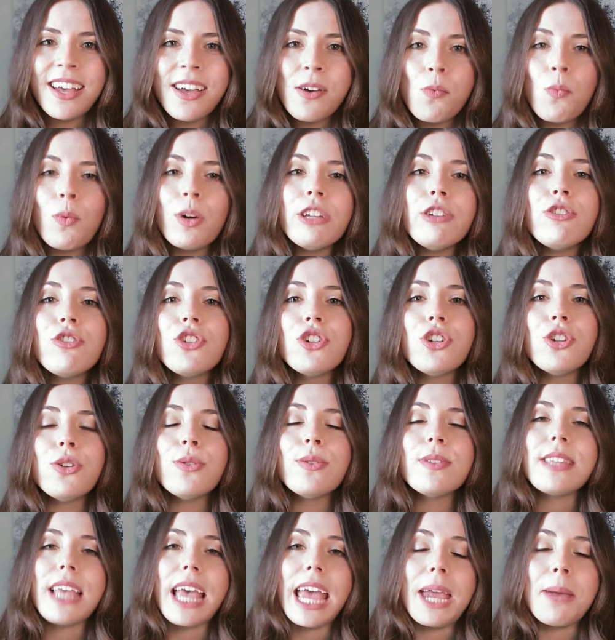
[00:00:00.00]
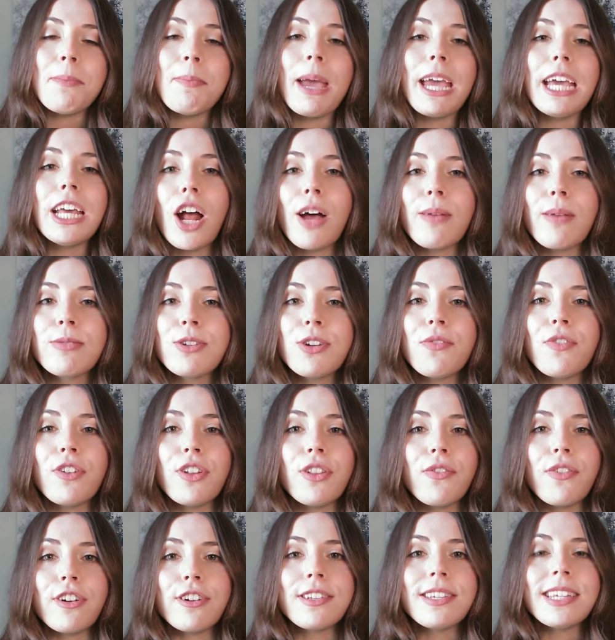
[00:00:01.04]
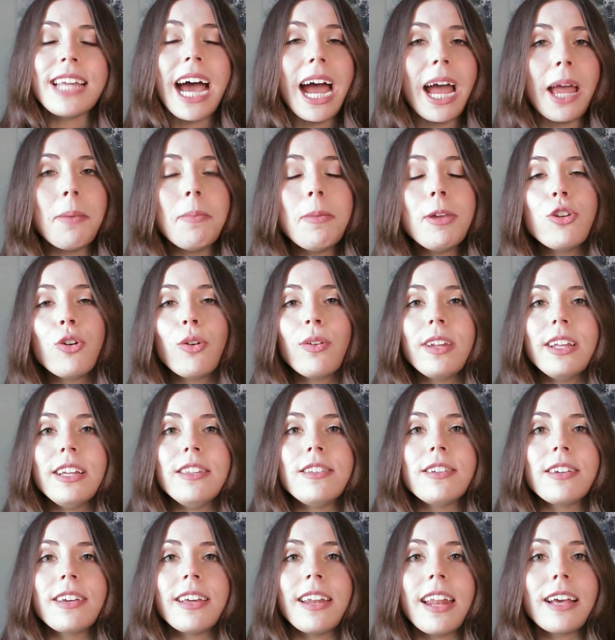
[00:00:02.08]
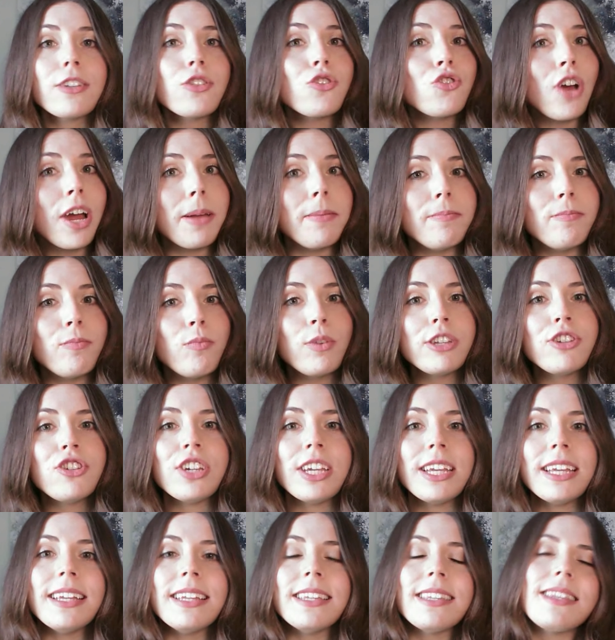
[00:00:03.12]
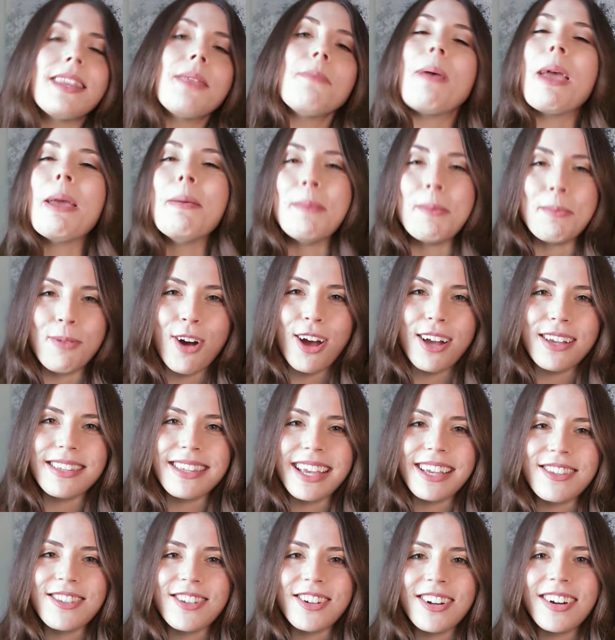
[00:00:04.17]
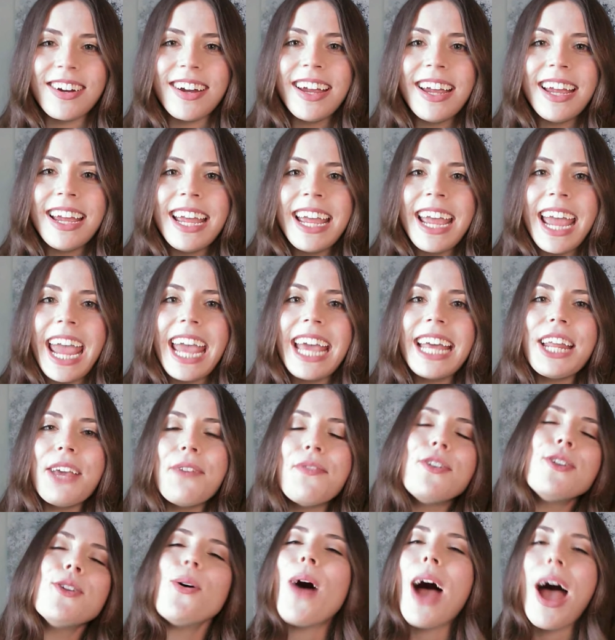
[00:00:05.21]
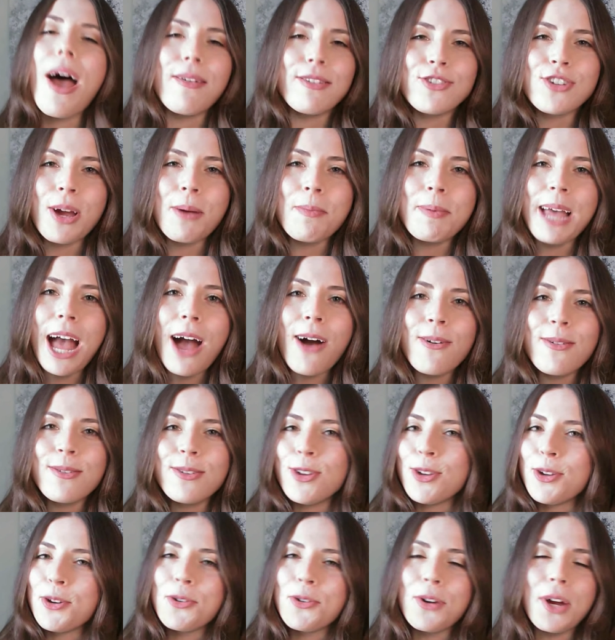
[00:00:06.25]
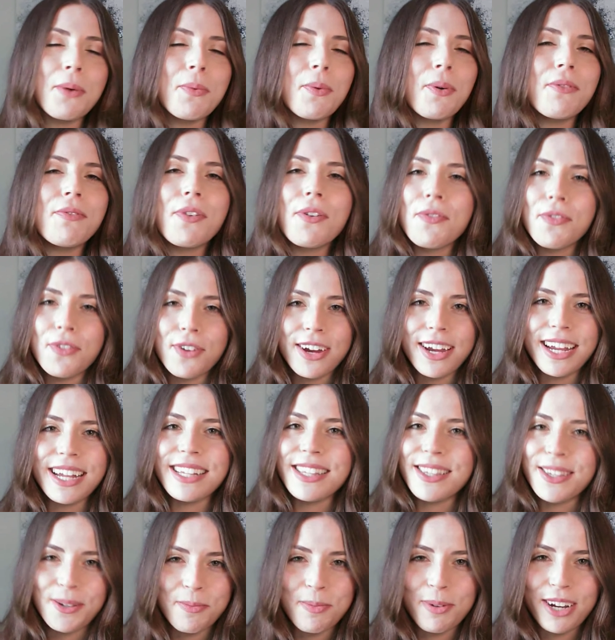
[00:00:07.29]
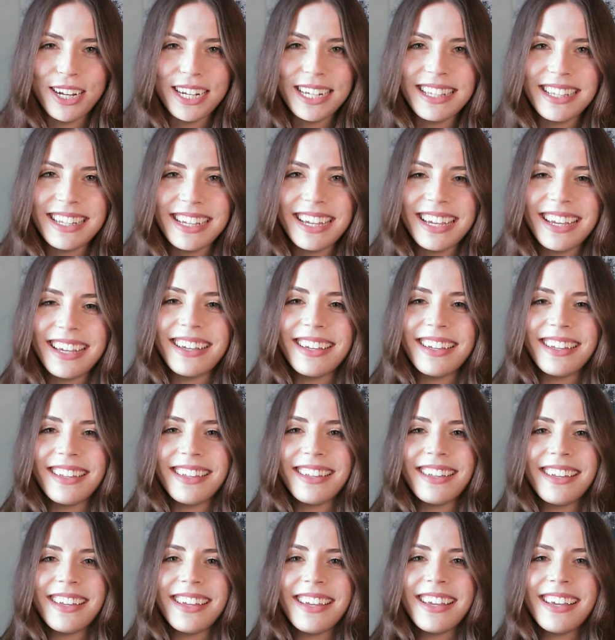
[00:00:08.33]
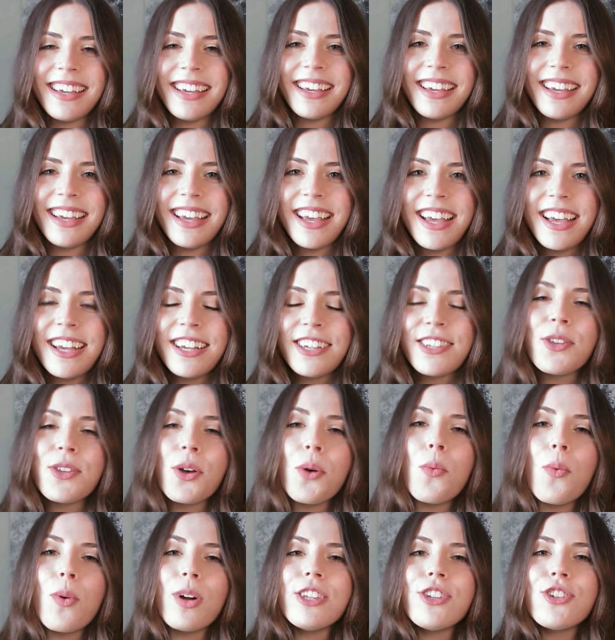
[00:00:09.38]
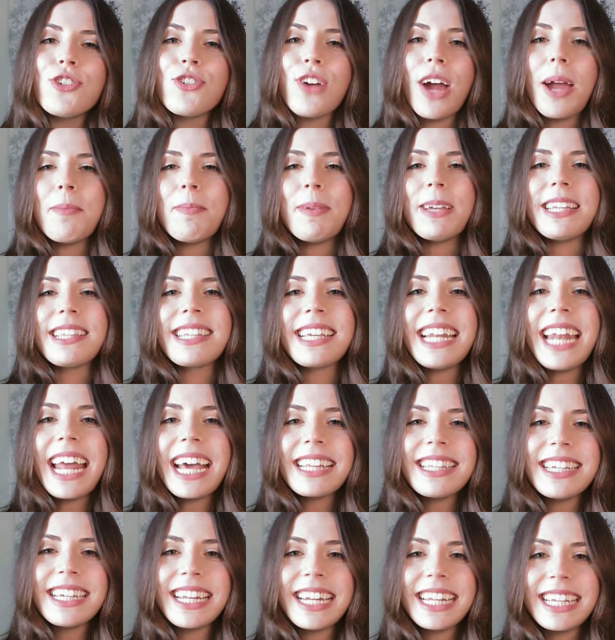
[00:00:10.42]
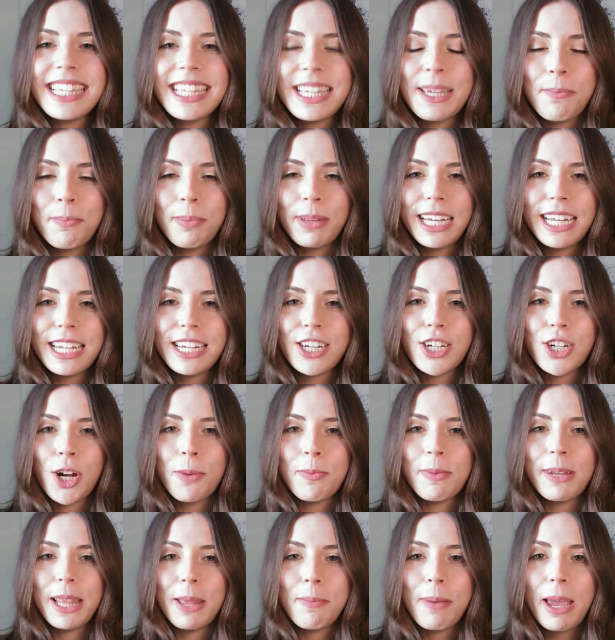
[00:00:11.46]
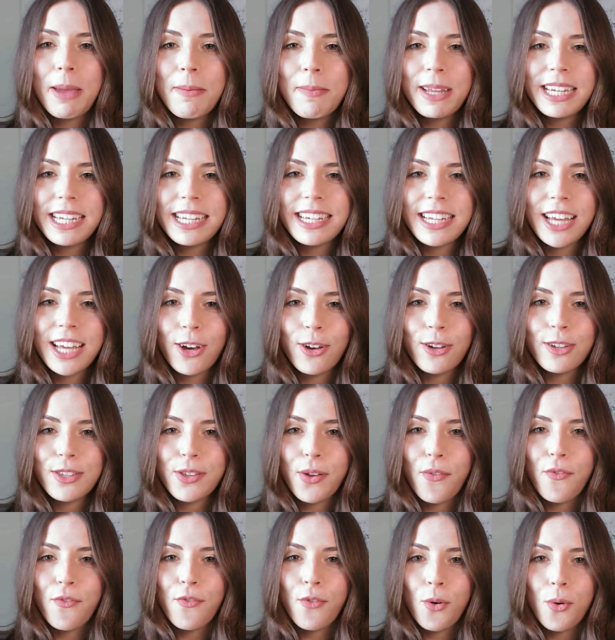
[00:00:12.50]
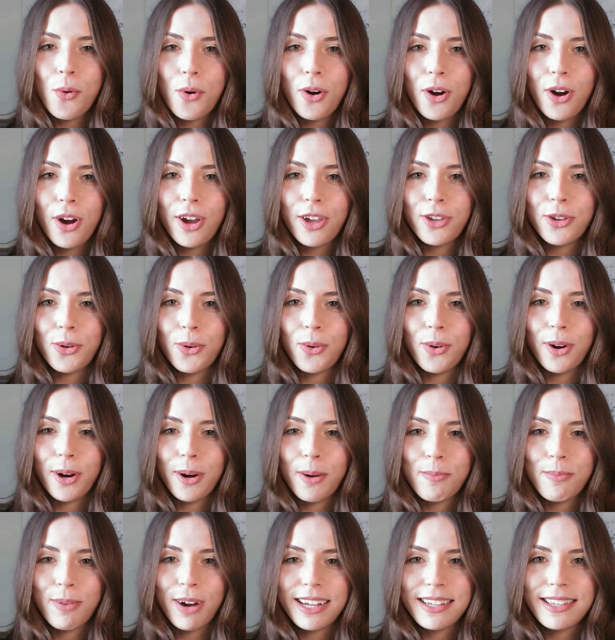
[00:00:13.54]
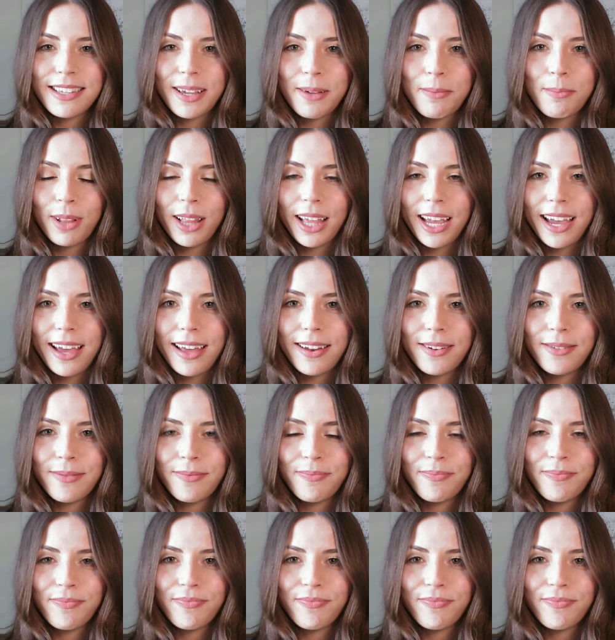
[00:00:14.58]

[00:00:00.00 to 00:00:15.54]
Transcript: When you choose a paid option for the first time, you'll need to connect Stripe, which is the payment processor. And if you don't have a Stripe account, you can create one for free. It's super easy. So once Stripe is connected, simply determine the payment details for your pricing plan.